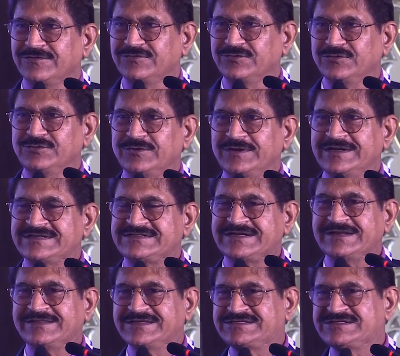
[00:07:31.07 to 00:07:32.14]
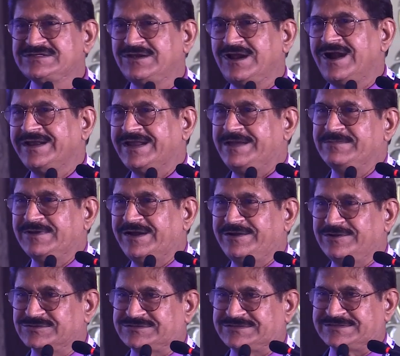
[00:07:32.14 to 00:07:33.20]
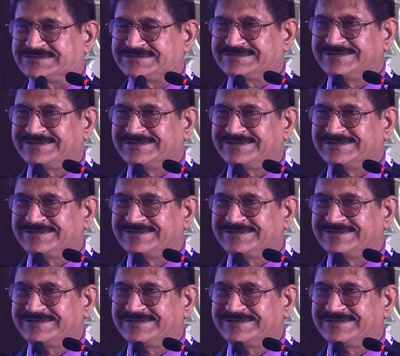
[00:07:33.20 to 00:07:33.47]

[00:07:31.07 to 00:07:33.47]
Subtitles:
So you understand this is not amyloidosis.